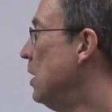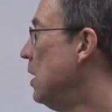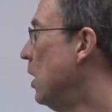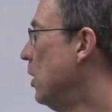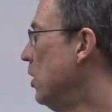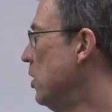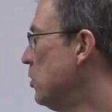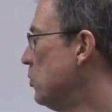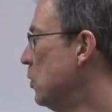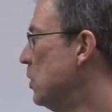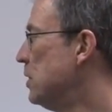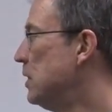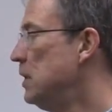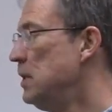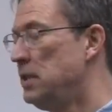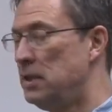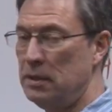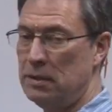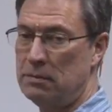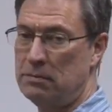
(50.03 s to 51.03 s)
Now this one's
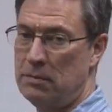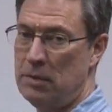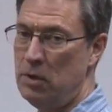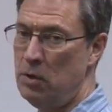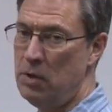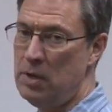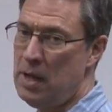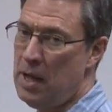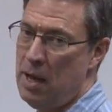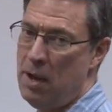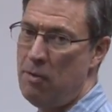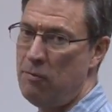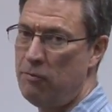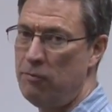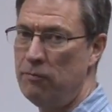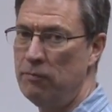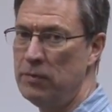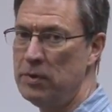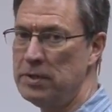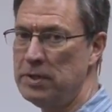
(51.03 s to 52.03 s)
easy, I already have
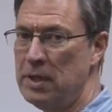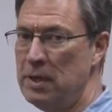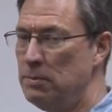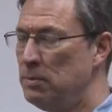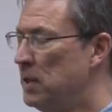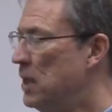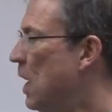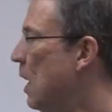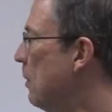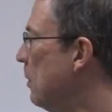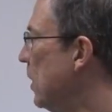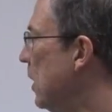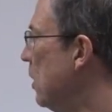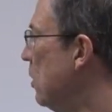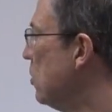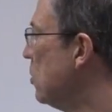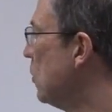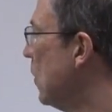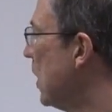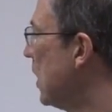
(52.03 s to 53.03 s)
the same
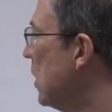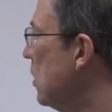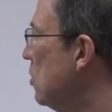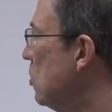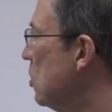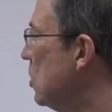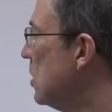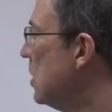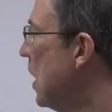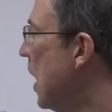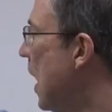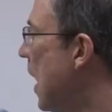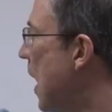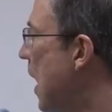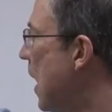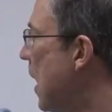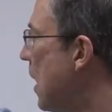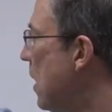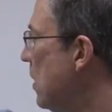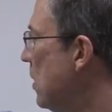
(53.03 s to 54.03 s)
denominator, so I can just
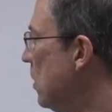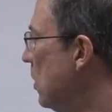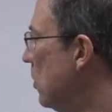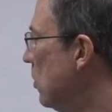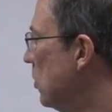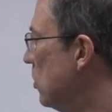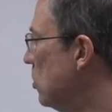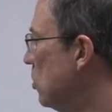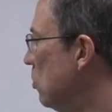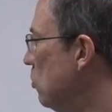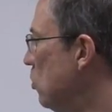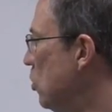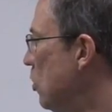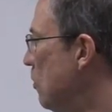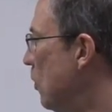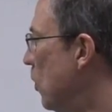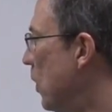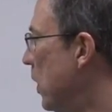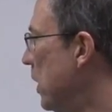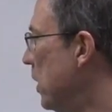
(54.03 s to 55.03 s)
add the two
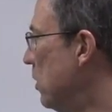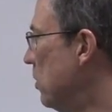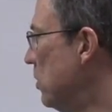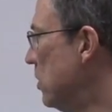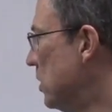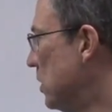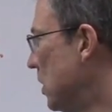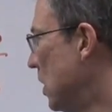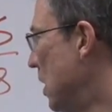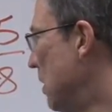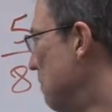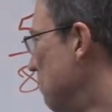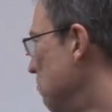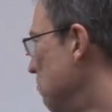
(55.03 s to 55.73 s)
numerators,